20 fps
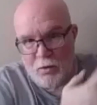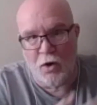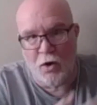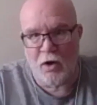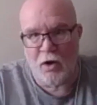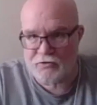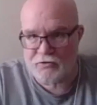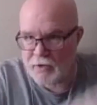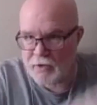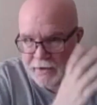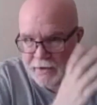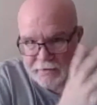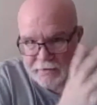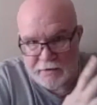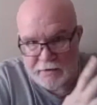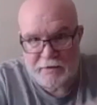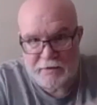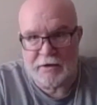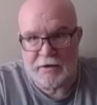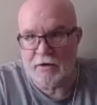all trying
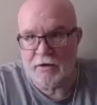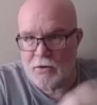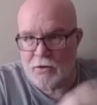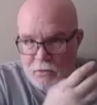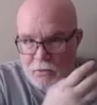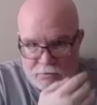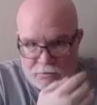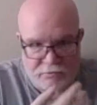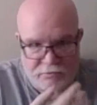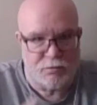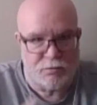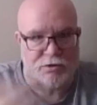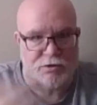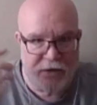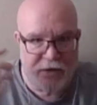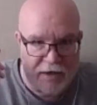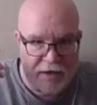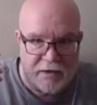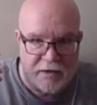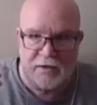to, we're
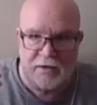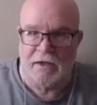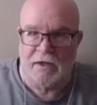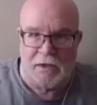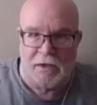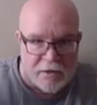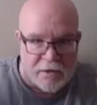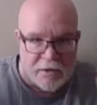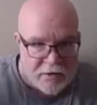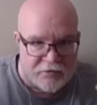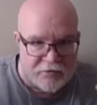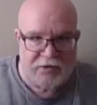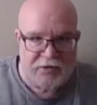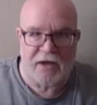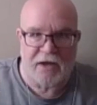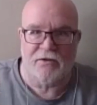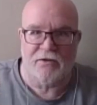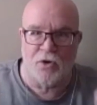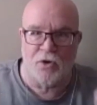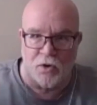trying to
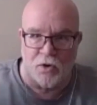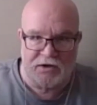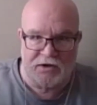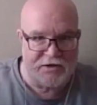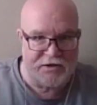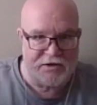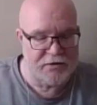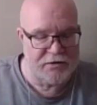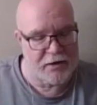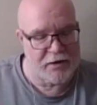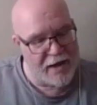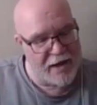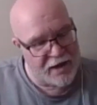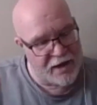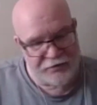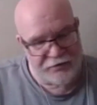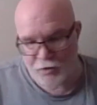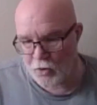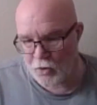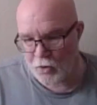stay the course. And yeah,
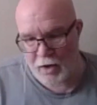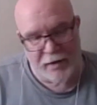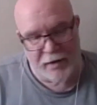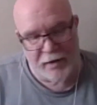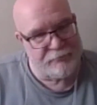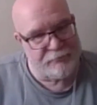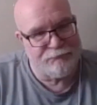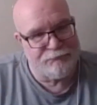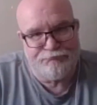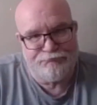so I